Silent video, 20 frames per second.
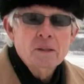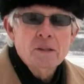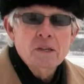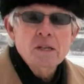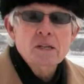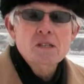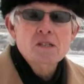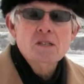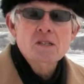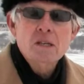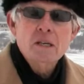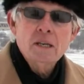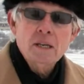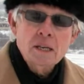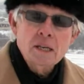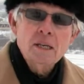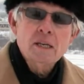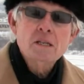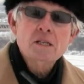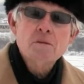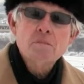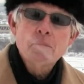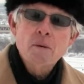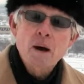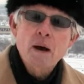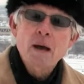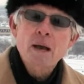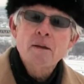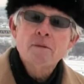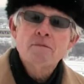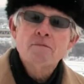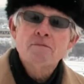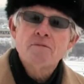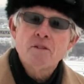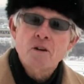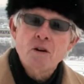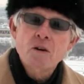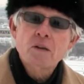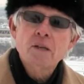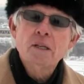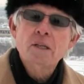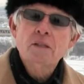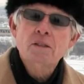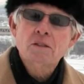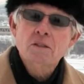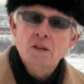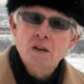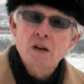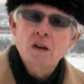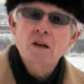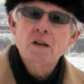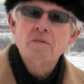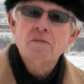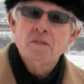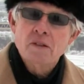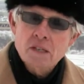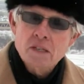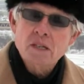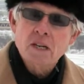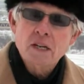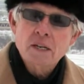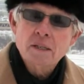This is my 43rd visit.